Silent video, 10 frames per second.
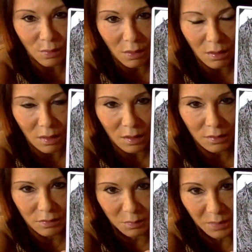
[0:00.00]

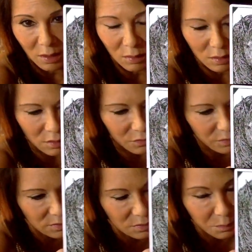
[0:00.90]
are the power of
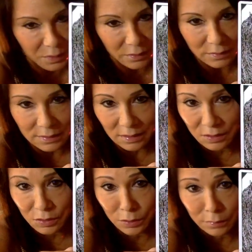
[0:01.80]
stability,
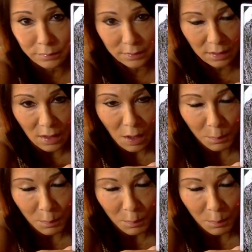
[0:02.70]
agility,